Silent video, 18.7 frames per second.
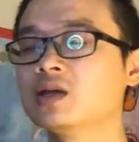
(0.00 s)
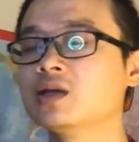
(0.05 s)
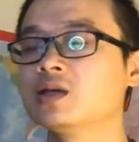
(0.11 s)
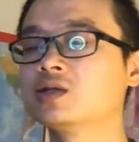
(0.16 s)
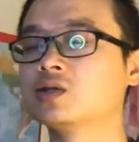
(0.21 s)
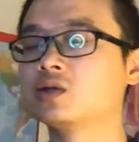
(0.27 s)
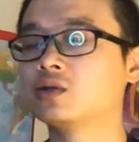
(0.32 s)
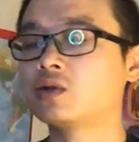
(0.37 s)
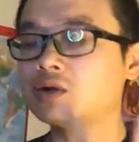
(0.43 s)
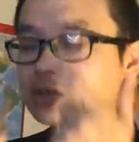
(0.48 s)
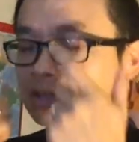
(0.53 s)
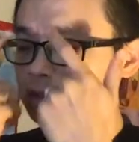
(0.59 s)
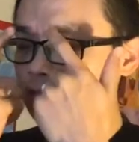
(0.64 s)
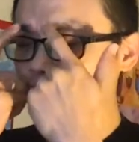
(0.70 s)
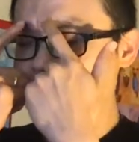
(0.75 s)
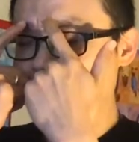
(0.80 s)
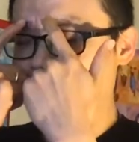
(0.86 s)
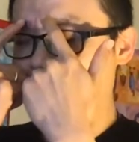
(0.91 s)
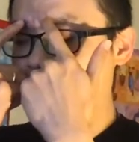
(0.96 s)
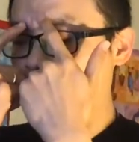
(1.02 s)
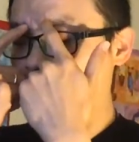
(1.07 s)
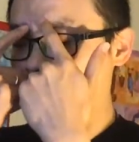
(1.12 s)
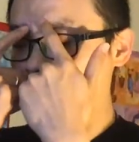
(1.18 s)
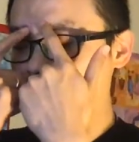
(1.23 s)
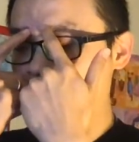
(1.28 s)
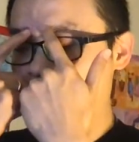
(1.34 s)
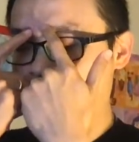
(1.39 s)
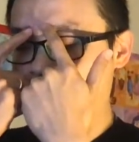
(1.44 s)
So don't just put over
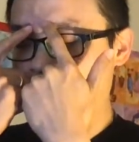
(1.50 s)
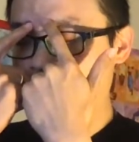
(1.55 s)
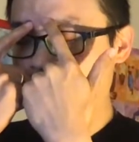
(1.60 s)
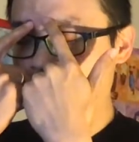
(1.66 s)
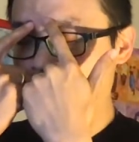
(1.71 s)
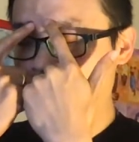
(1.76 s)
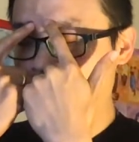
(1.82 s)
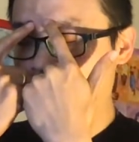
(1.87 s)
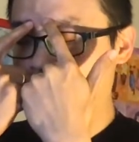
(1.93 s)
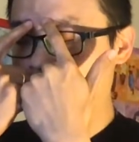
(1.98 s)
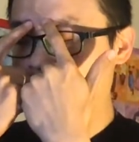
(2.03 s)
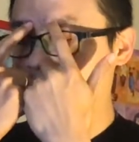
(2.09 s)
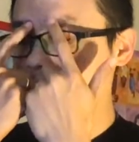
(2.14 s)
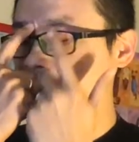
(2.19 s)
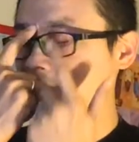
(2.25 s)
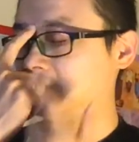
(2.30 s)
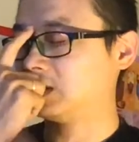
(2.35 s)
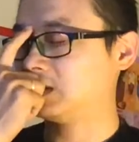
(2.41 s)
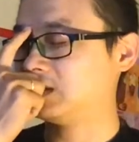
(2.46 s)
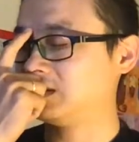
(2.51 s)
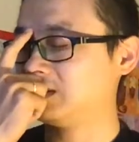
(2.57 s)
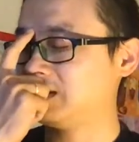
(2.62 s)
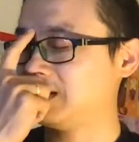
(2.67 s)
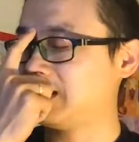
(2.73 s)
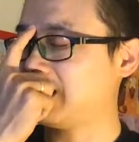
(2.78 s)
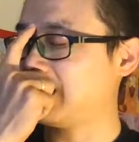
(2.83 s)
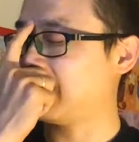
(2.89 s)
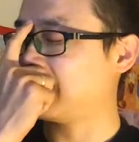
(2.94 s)
here those 2, because
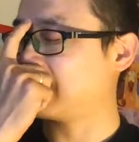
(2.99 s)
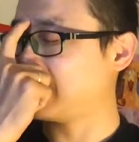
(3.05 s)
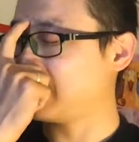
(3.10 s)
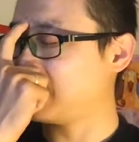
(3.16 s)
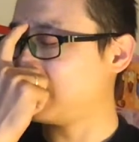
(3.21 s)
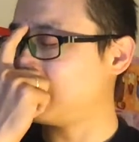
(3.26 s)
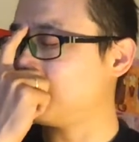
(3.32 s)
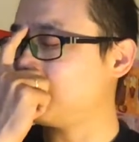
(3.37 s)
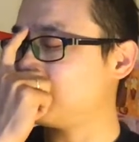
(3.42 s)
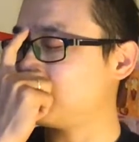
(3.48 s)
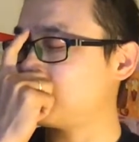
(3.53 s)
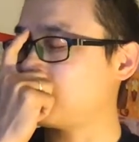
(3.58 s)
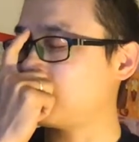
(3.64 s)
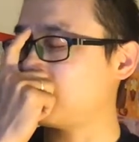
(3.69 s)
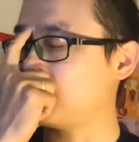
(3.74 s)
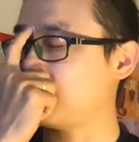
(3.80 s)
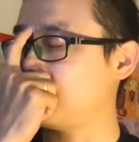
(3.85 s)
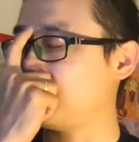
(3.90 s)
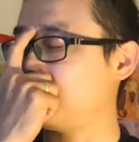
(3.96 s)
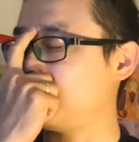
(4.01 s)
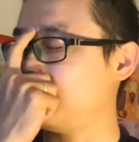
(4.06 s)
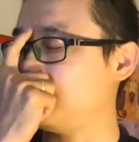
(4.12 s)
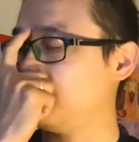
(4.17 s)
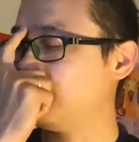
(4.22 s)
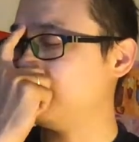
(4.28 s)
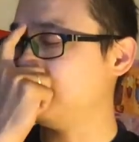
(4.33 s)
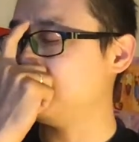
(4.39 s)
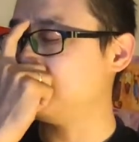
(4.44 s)
it can be
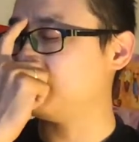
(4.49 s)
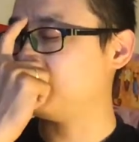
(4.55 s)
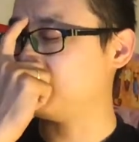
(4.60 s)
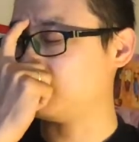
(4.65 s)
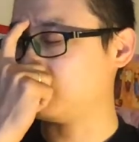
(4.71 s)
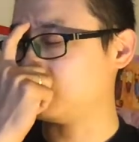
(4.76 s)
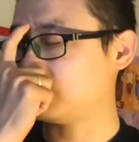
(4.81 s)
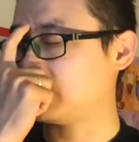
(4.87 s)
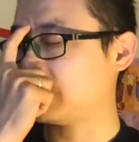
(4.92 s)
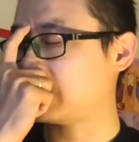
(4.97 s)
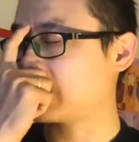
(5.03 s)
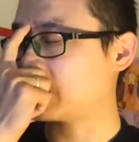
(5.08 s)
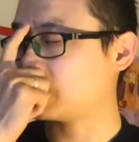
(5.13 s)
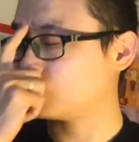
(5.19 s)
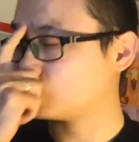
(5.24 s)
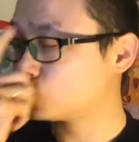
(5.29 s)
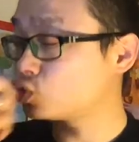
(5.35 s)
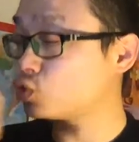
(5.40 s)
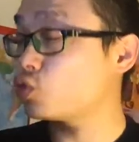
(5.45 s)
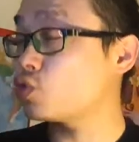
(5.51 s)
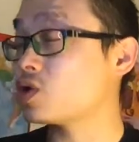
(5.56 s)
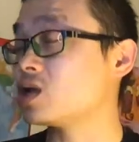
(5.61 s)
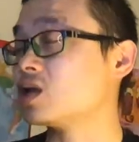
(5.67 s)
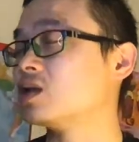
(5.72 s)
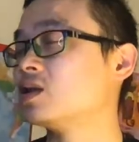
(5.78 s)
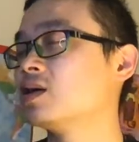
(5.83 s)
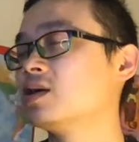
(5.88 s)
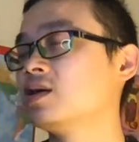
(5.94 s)
in the middle that it can
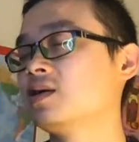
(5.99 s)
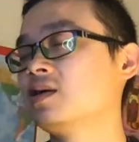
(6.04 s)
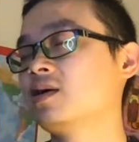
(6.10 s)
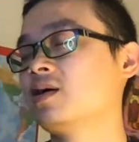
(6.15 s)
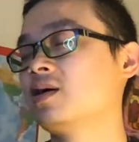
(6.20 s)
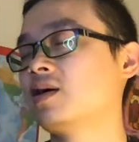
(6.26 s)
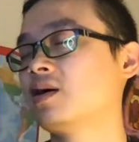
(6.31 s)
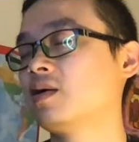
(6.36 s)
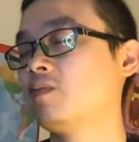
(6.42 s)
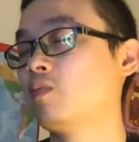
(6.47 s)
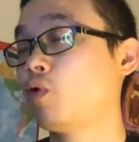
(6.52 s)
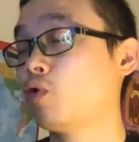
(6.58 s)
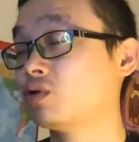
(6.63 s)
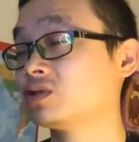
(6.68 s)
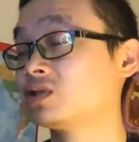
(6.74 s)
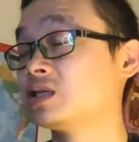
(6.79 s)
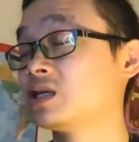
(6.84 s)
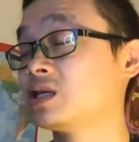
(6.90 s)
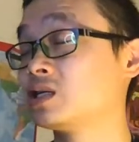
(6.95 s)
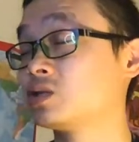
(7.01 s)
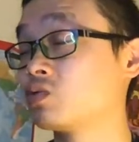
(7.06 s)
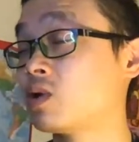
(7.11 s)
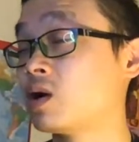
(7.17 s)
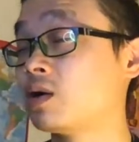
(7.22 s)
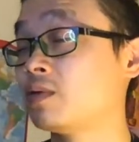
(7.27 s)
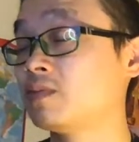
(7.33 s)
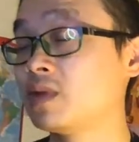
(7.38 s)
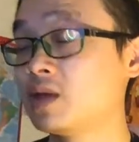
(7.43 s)
treat prostate as
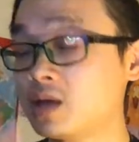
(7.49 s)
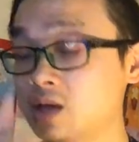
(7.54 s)
well.